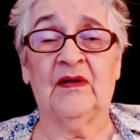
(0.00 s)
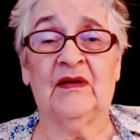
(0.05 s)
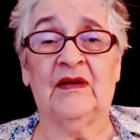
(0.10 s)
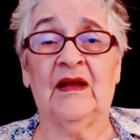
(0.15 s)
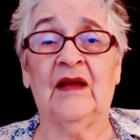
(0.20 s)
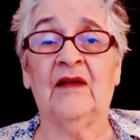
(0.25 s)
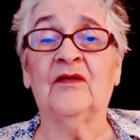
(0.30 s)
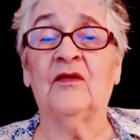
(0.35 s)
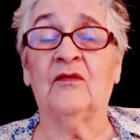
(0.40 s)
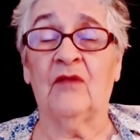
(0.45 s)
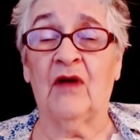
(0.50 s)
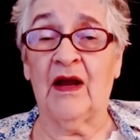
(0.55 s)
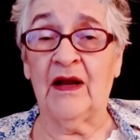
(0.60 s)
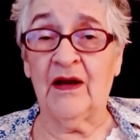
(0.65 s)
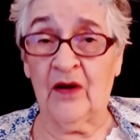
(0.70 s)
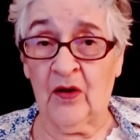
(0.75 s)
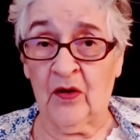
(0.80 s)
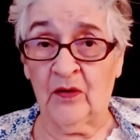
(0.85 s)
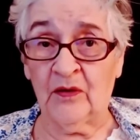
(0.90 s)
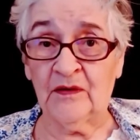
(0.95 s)
get the right
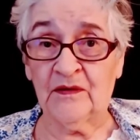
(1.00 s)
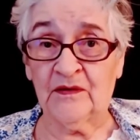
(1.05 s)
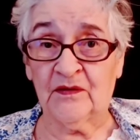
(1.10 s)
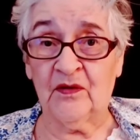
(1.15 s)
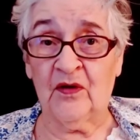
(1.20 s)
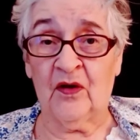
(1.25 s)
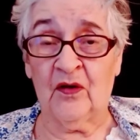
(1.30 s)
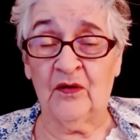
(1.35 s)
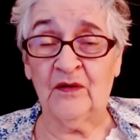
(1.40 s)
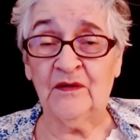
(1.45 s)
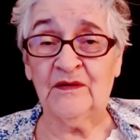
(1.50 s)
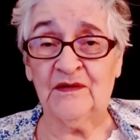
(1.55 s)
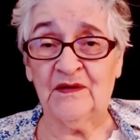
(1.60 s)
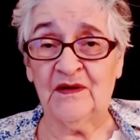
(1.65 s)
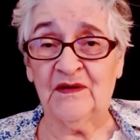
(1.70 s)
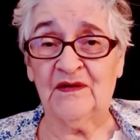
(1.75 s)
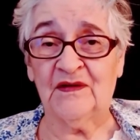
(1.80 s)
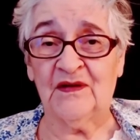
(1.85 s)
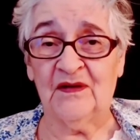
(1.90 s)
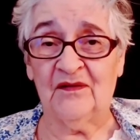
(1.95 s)
host to host
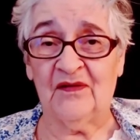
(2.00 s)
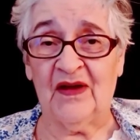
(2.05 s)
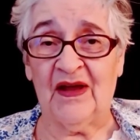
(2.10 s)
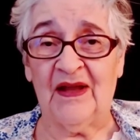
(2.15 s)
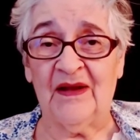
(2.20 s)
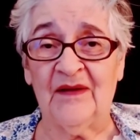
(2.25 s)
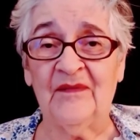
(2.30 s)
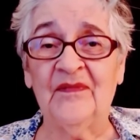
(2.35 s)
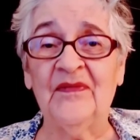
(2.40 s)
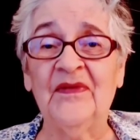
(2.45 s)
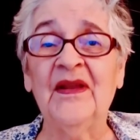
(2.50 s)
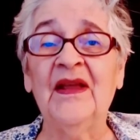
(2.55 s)
this event.